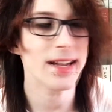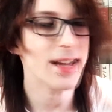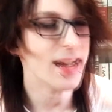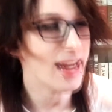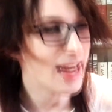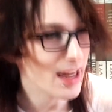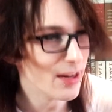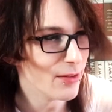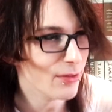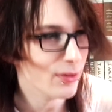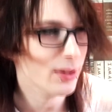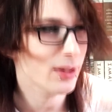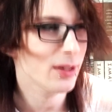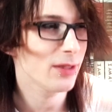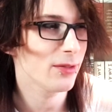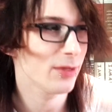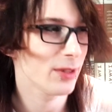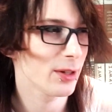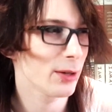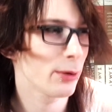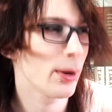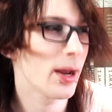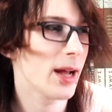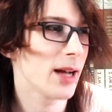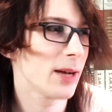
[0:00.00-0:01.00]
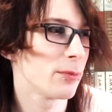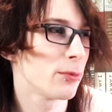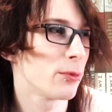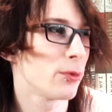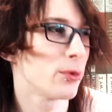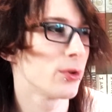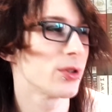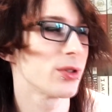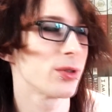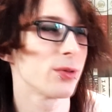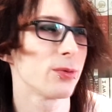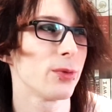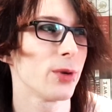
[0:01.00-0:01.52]
Even the Grant
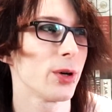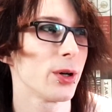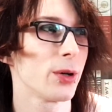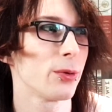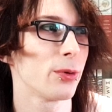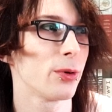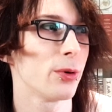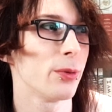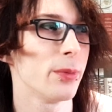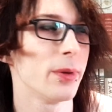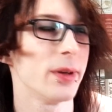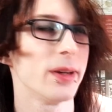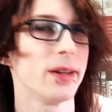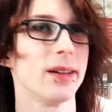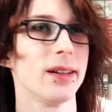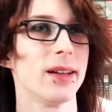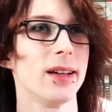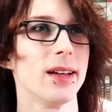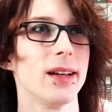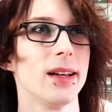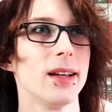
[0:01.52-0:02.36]
Morrison Wonder Woman,